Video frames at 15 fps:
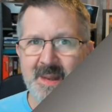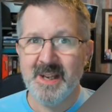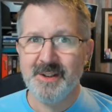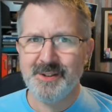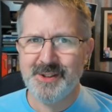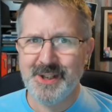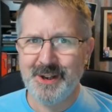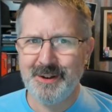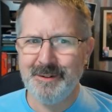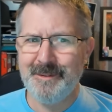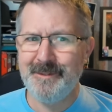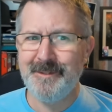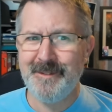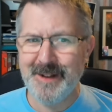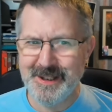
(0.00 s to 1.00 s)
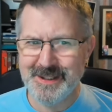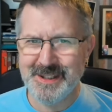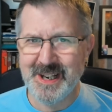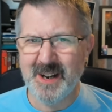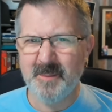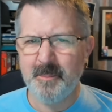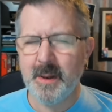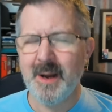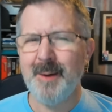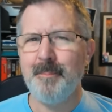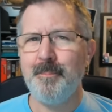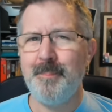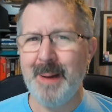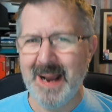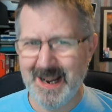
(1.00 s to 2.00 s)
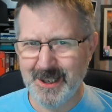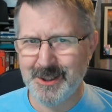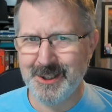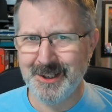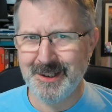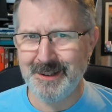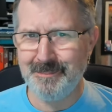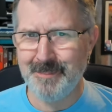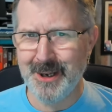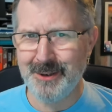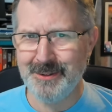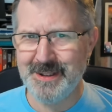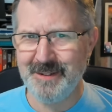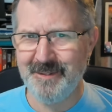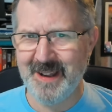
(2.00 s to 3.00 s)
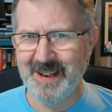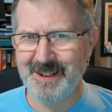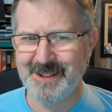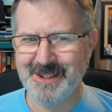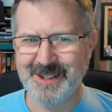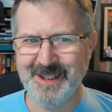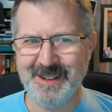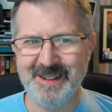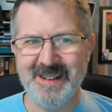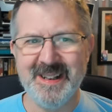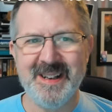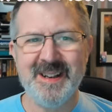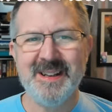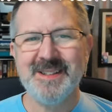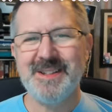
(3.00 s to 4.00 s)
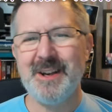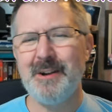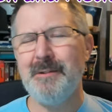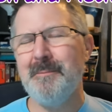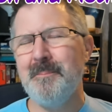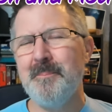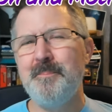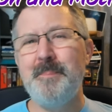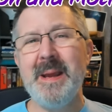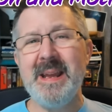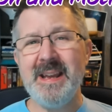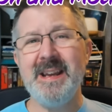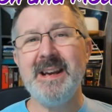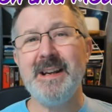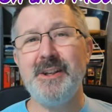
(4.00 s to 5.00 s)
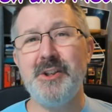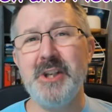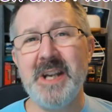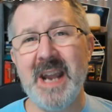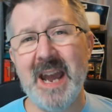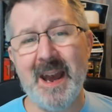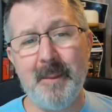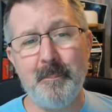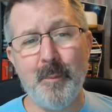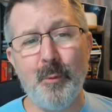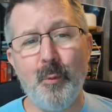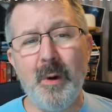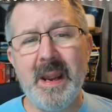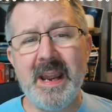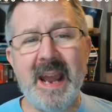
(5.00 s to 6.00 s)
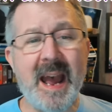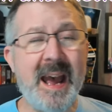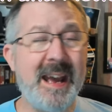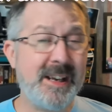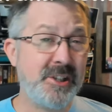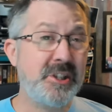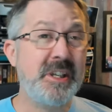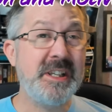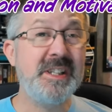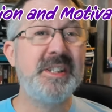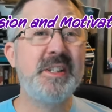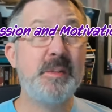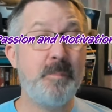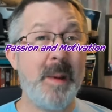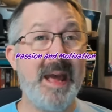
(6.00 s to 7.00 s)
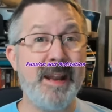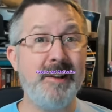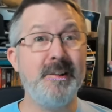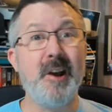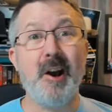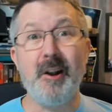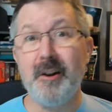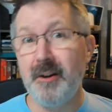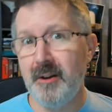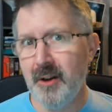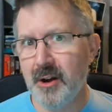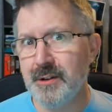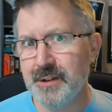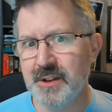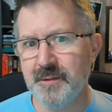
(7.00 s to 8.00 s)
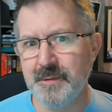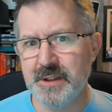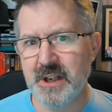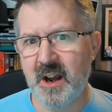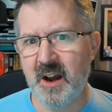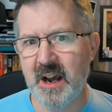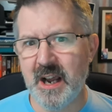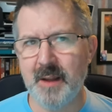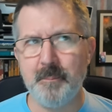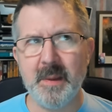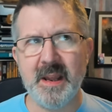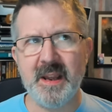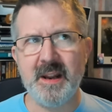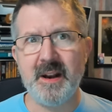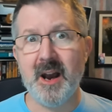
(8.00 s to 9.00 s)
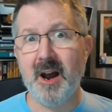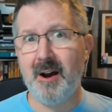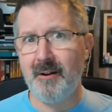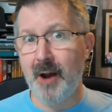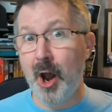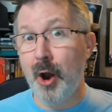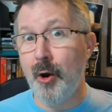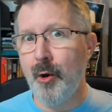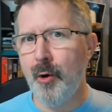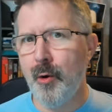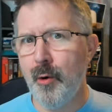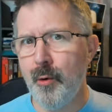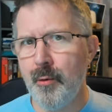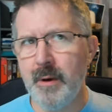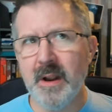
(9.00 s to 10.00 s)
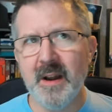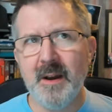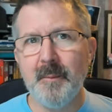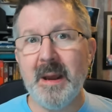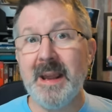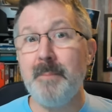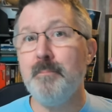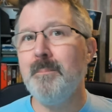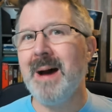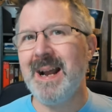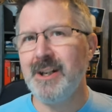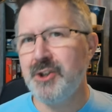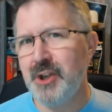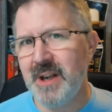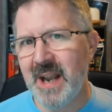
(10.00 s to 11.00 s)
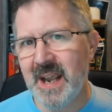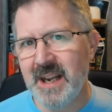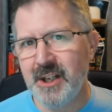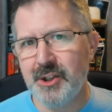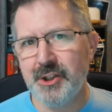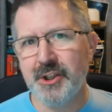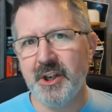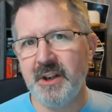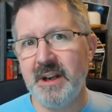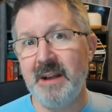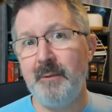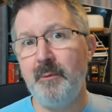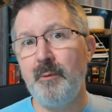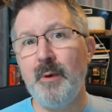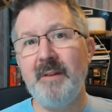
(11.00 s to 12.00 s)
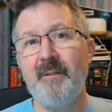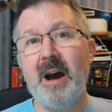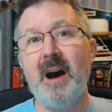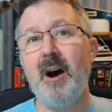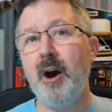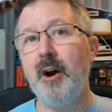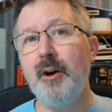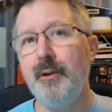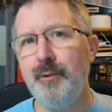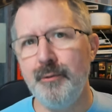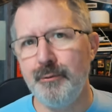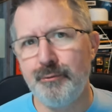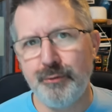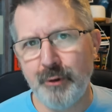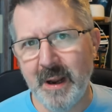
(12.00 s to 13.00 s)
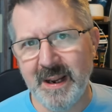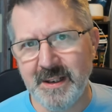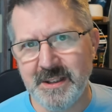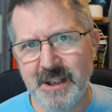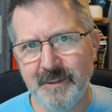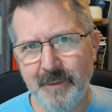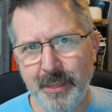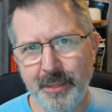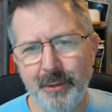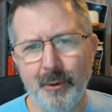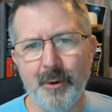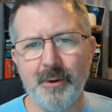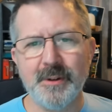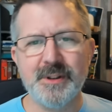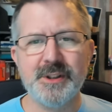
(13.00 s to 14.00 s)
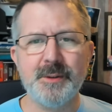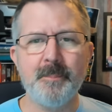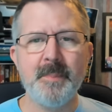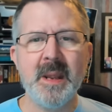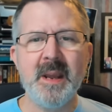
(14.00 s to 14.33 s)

So first up, passion and motivation. So being a GM, we actually spend a lot of time in our own imagination and with our own creative thoughts.